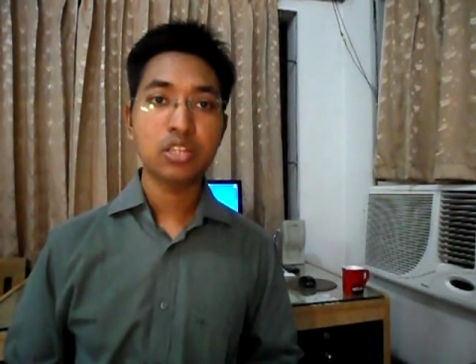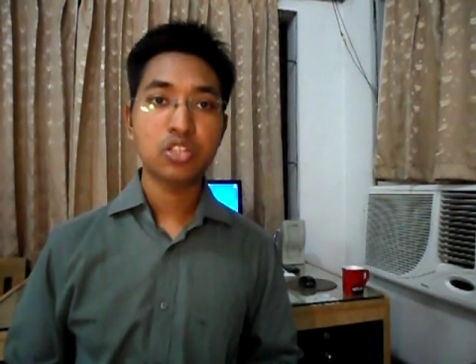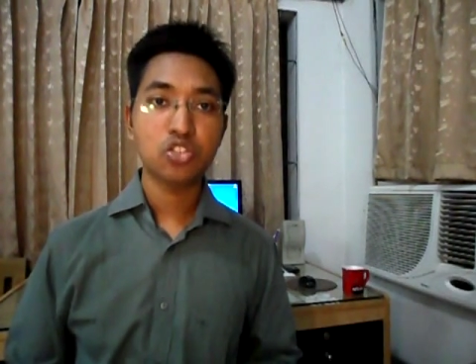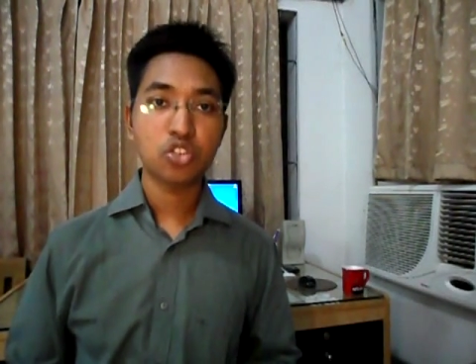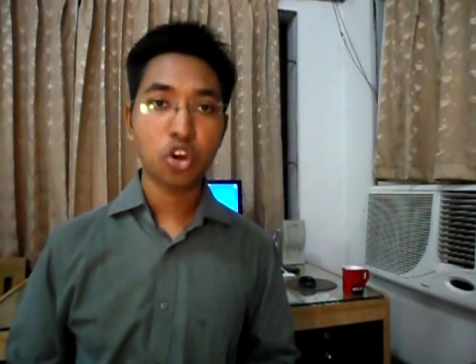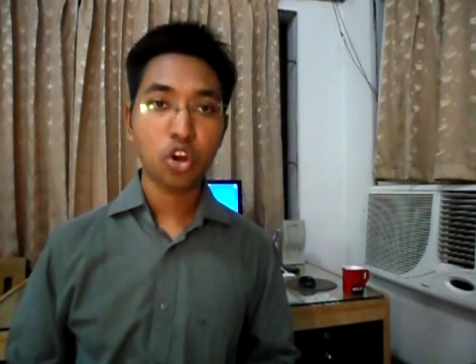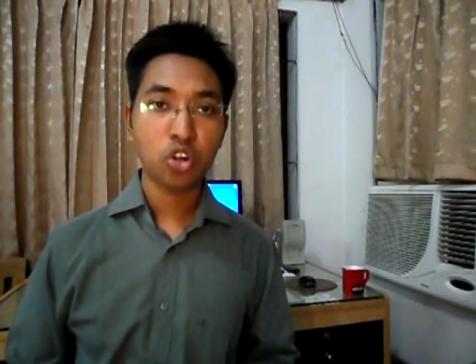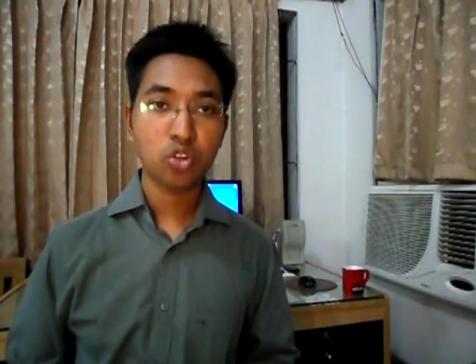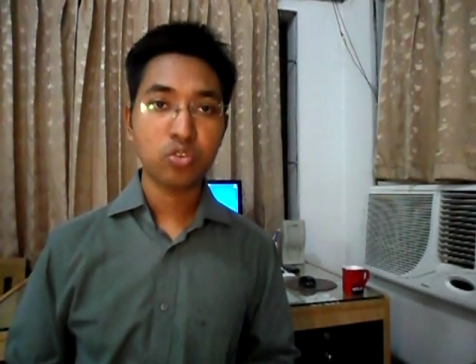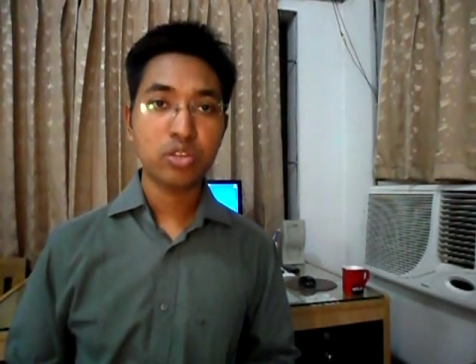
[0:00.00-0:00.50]

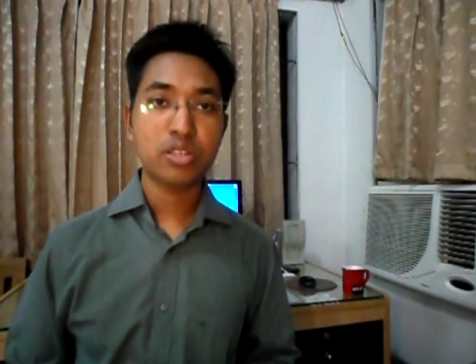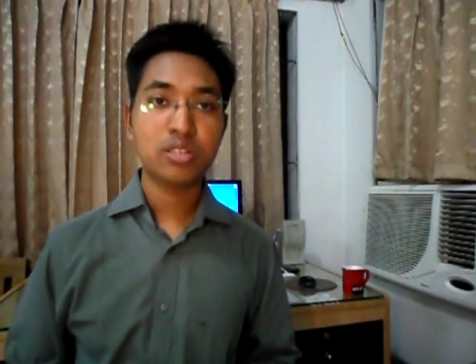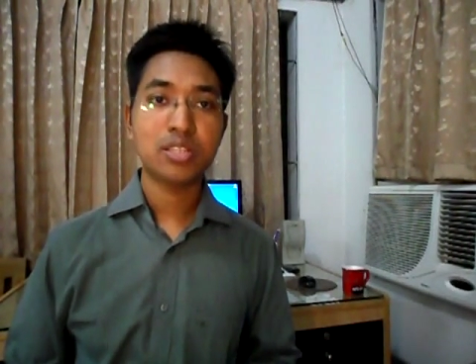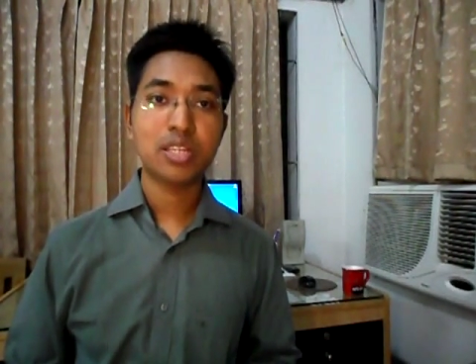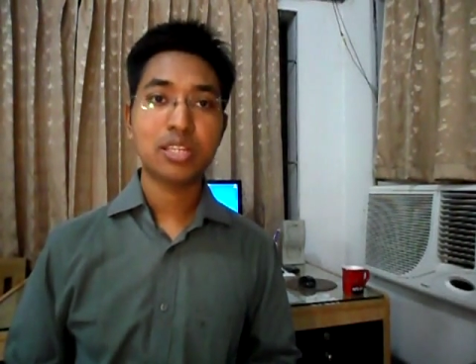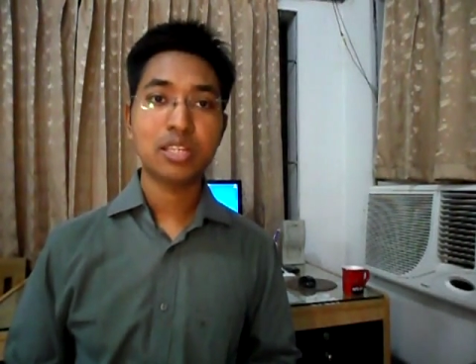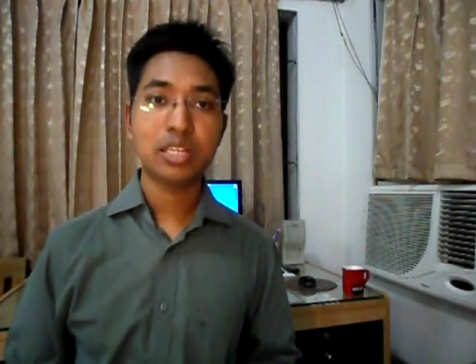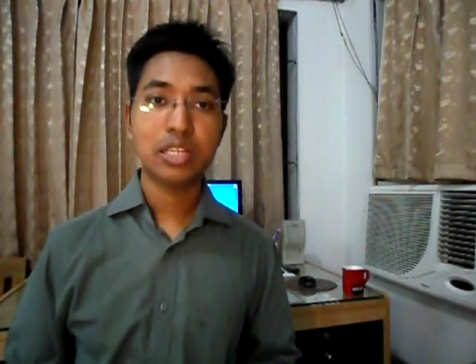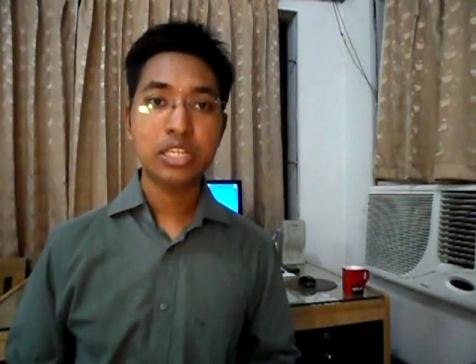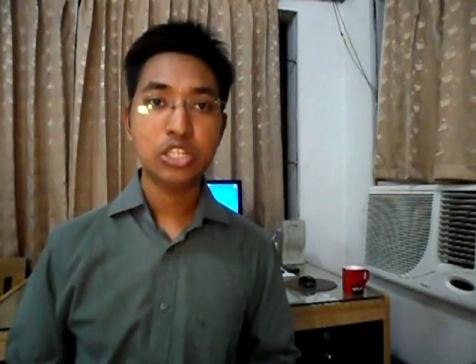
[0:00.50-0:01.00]
is
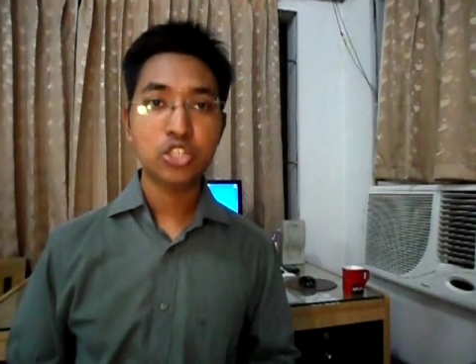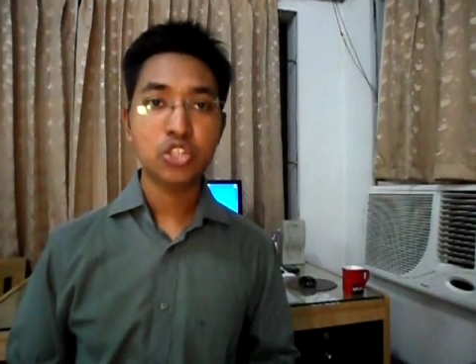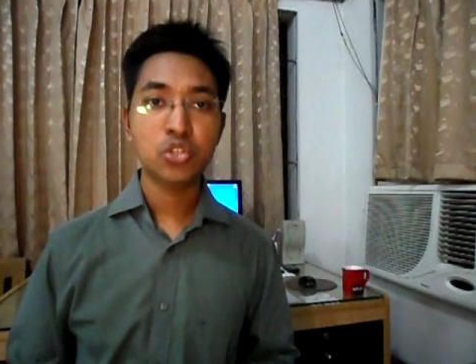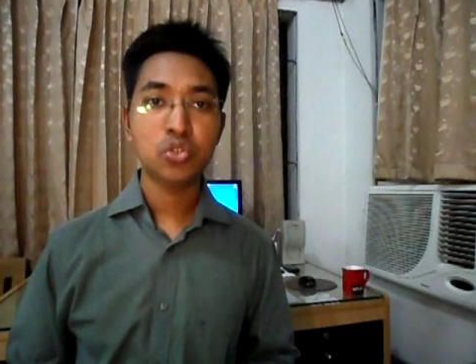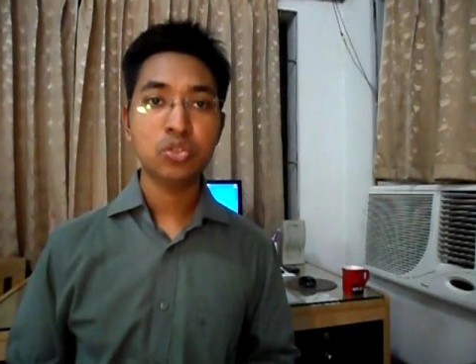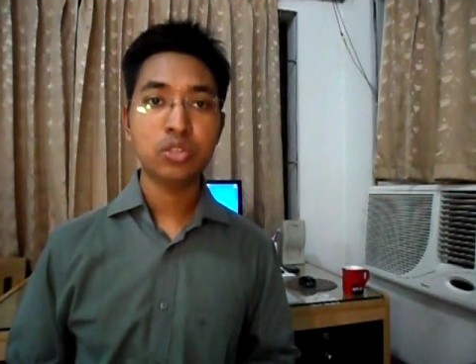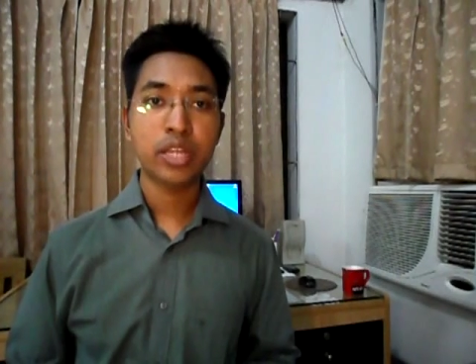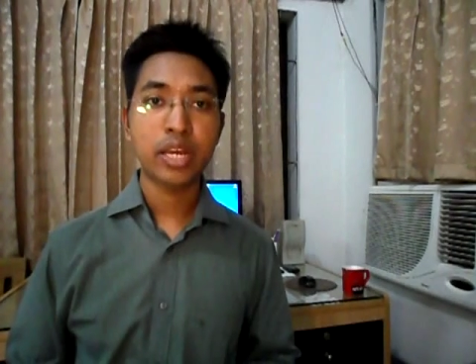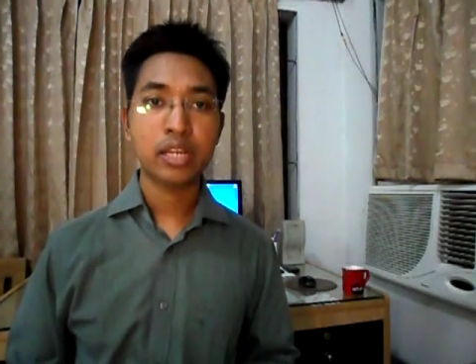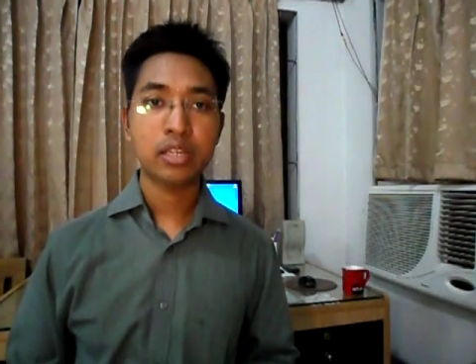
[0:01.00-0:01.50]
always an
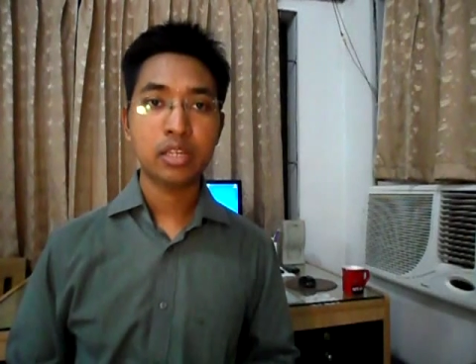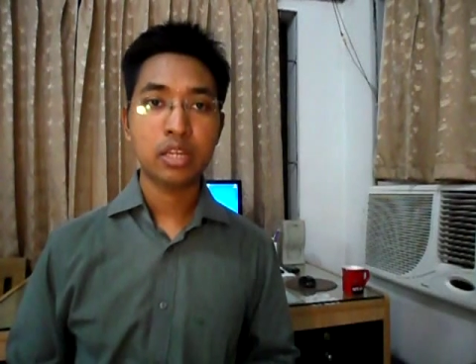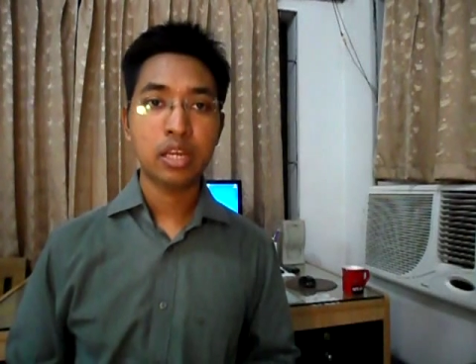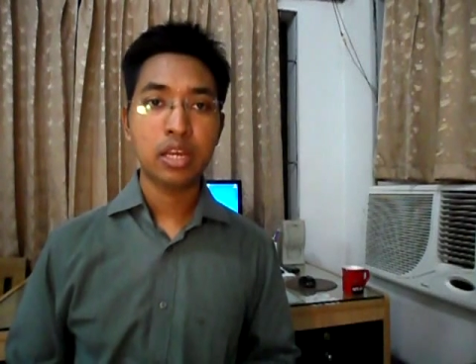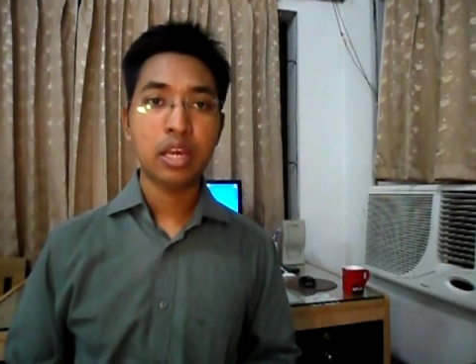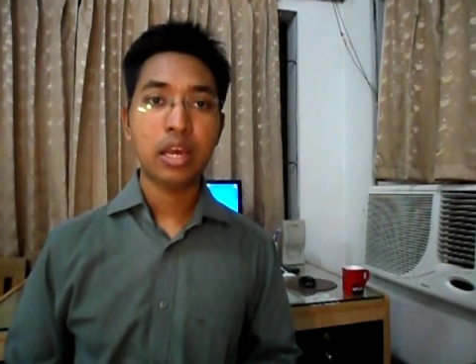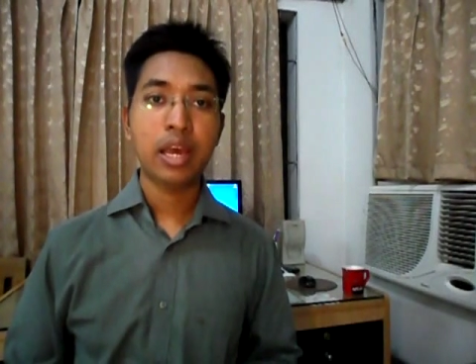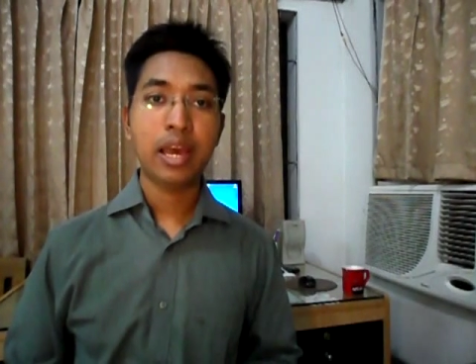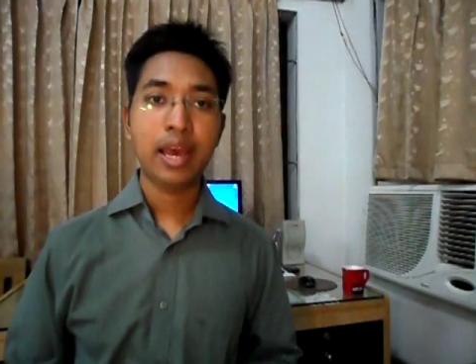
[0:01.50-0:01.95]
issue that